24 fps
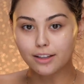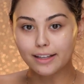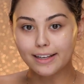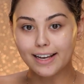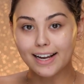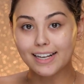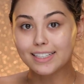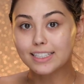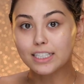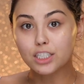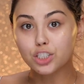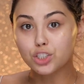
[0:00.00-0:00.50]
Like,
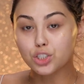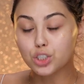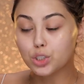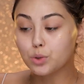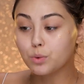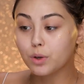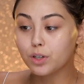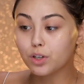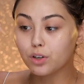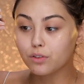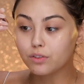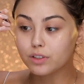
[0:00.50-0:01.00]
I didn't do
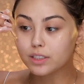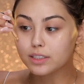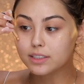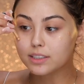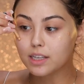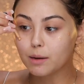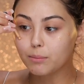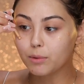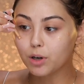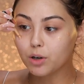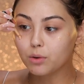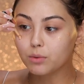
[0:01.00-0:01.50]
one over the
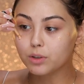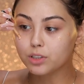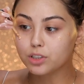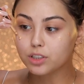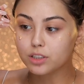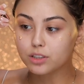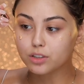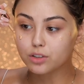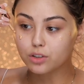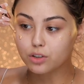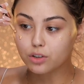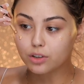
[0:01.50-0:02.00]
summer, which
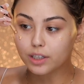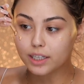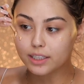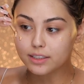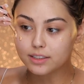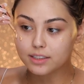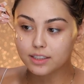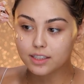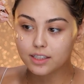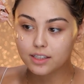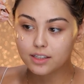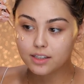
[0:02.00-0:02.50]
is
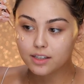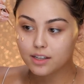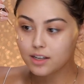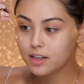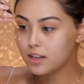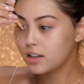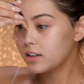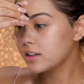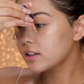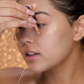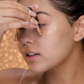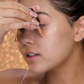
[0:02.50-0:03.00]
crazy,
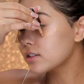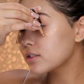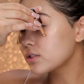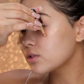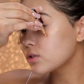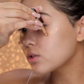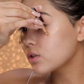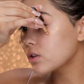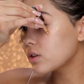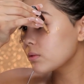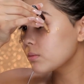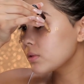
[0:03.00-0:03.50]
because
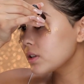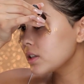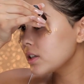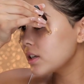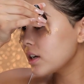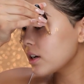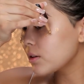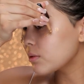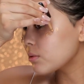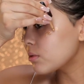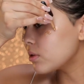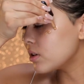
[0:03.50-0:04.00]
normally
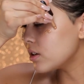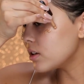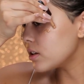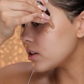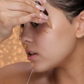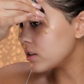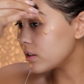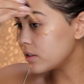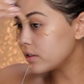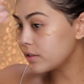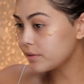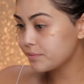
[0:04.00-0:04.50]
I
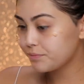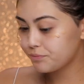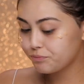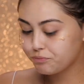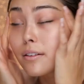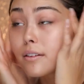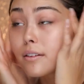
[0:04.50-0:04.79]
would.